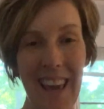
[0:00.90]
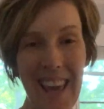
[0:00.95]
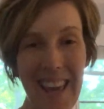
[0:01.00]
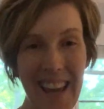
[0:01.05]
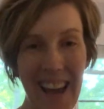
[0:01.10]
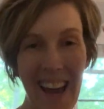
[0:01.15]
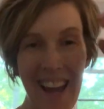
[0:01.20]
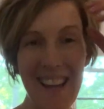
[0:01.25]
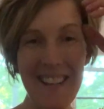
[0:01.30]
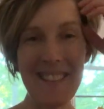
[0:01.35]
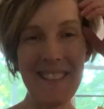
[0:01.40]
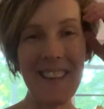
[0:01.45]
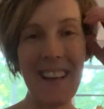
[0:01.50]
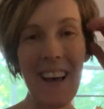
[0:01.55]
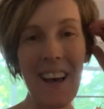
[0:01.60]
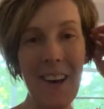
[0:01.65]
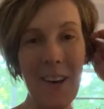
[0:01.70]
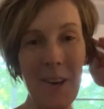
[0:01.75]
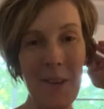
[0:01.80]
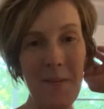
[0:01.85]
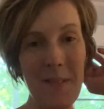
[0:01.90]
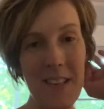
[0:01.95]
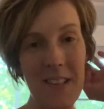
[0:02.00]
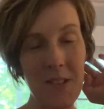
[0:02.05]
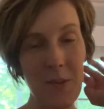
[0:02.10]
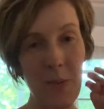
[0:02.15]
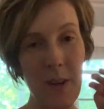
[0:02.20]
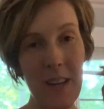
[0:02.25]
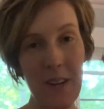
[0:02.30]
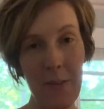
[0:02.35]
Hey guys,
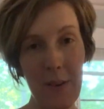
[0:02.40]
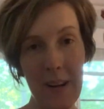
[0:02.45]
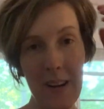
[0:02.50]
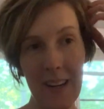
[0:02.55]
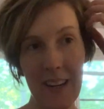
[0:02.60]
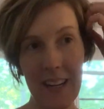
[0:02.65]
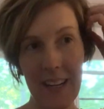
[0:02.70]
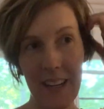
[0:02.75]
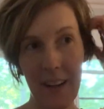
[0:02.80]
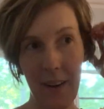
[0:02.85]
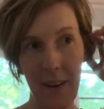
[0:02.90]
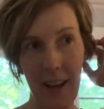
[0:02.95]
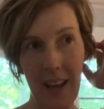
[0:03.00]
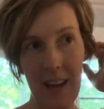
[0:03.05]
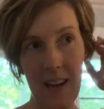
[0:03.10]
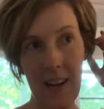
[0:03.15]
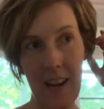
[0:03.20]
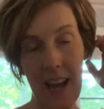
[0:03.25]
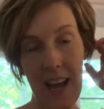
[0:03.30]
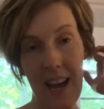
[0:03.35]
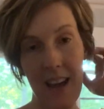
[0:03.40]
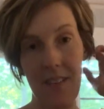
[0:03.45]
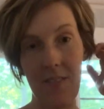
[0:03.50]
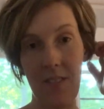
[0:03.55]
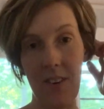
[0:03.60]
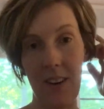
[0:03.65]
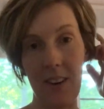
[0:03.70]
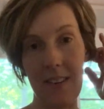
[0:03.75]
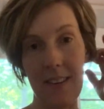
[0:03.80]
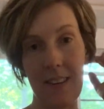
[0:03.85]
this week we are going to go ahead and add
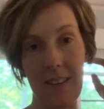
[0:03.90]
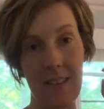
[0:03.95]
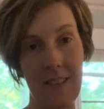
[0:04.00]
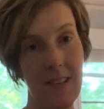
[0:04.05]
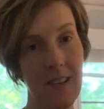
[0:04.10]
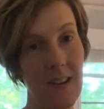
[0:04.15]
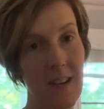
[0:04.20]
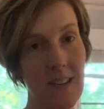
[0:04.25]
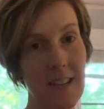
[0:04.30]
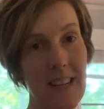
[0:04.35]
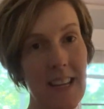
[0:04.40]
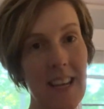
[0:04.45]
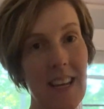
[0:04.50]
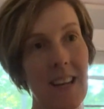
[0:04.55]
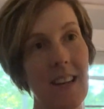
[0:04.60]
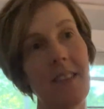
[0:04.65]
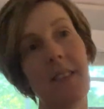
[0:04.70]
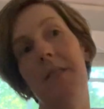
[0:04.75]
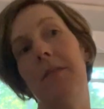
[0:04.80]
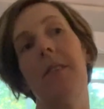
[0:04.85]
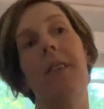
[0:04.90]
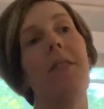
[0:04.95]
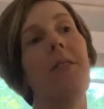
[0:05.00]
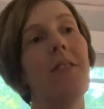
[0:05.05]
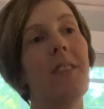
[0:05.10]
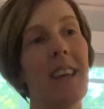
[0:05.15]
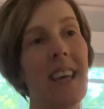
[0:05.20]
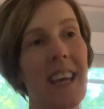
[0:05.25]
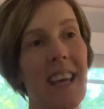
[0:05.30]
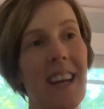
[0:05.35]
verses 13 to
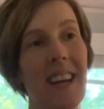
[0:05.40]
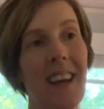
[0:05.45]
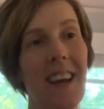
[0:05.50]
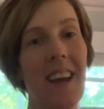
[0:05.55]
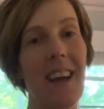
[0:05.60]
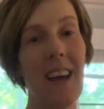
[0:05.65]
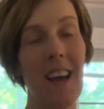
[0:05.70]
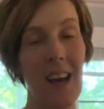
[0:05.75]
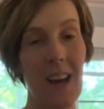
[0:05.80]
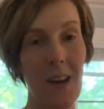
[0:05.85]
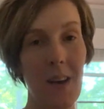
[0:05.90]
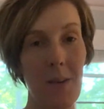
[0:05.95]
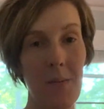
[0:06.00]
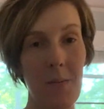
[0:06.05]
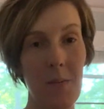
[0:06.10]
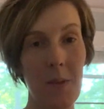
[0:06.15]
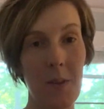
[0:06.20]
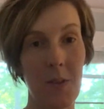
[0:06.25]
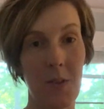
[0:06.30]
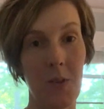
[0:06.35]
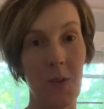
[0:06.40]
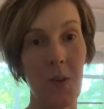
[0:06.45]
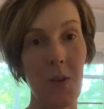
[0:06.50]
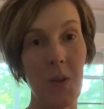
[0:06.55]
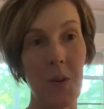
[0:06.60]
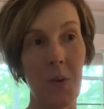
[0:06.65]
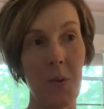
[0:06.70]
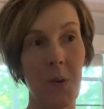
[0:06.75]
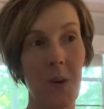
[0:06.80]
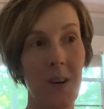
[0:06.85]
15 to
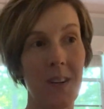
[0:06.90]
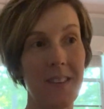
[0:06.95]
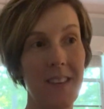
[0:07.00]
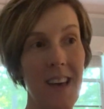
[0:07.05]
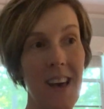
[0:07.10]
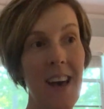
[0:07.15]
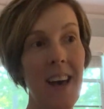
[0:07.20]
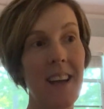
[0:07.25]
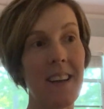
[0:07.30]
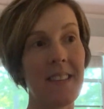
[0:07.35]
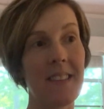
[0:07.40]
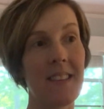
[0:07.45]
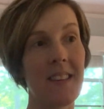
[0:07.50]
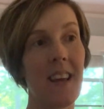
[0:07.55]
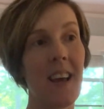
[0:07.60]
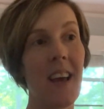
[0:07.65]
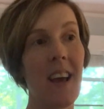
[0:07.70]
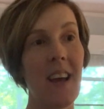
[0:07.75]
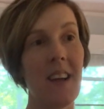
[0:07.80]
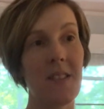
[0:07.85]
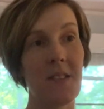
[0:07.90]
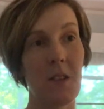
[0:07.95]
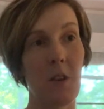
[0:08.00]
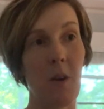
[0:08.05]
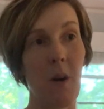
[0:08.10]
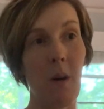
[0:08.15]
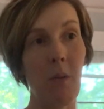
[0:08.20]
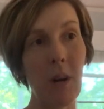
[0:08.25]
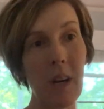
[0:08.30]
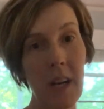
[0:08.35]
your text.
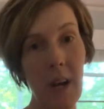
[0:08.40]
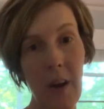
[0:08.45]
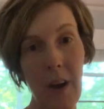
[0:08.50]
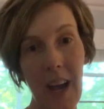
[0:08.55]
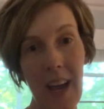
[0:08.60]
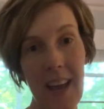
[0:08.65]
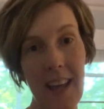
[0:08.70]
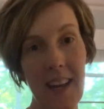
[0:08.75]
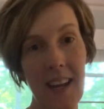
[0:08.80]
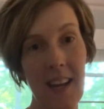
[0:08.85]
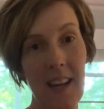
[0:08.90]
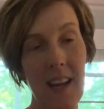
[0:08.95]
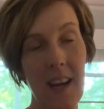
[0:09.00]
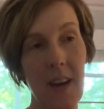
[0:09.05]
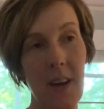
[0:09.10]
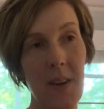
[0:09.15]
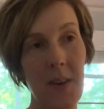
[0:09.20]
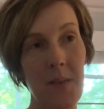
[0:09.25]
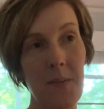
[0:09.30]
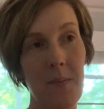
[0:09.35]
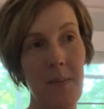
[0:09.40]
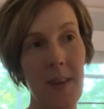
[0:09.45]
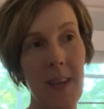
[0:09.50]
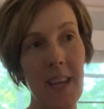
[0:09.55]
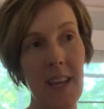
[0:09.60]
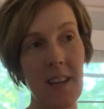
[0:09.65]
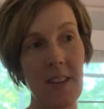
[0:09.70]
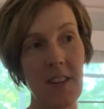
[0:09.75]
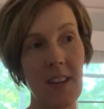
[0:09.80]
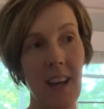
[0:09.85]
So I want to go ahead and
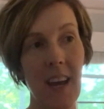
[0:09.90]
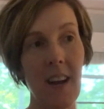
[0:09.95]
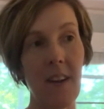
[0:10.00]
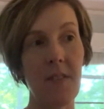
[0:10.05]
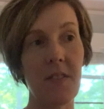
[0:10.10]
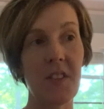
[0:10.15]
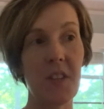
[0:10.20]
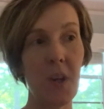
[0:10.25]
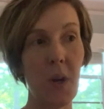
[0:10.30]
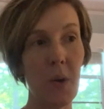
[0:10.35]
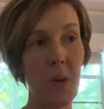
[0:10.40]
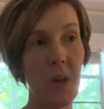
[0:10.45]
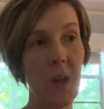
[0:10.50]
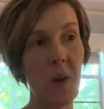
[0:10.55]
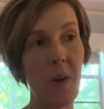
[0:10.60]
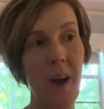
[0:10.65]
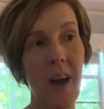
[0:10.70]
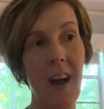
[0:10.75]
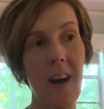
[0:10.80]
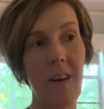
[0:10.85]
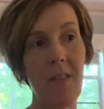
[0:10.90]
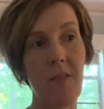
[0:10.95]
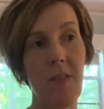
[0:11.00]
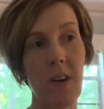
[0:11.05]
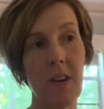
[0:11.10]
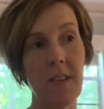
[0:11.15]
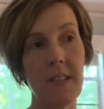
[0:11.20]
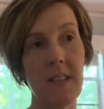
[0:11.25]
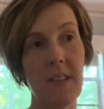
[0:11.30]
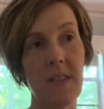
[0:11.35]
kind of show you how
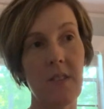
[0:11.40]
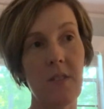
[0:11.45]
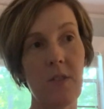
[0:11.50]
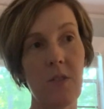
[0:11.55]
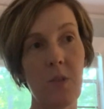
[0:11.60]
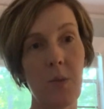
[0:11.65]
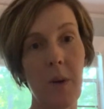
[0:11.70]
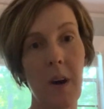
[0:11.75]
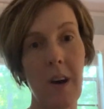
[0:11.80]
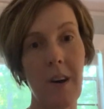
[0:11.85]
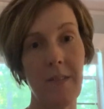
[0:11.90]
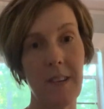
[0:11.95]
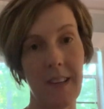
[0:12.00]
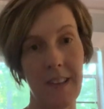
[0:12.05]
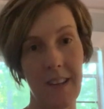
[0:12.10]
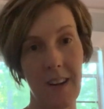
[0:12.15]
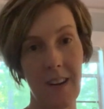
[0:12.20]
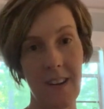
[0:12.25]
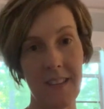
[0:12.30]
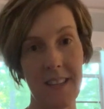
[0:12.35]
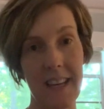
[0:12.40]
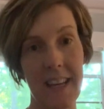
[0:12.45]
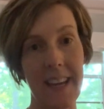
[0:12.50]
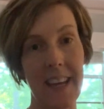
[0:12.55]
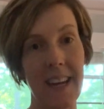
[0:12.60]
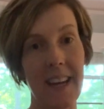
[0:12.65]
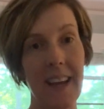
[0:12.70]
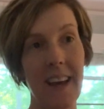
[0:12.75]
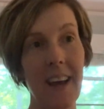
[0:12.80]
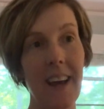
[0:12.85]
verses 12 to
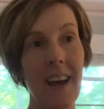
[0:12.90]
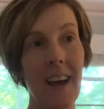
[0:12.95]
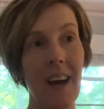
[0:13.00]
13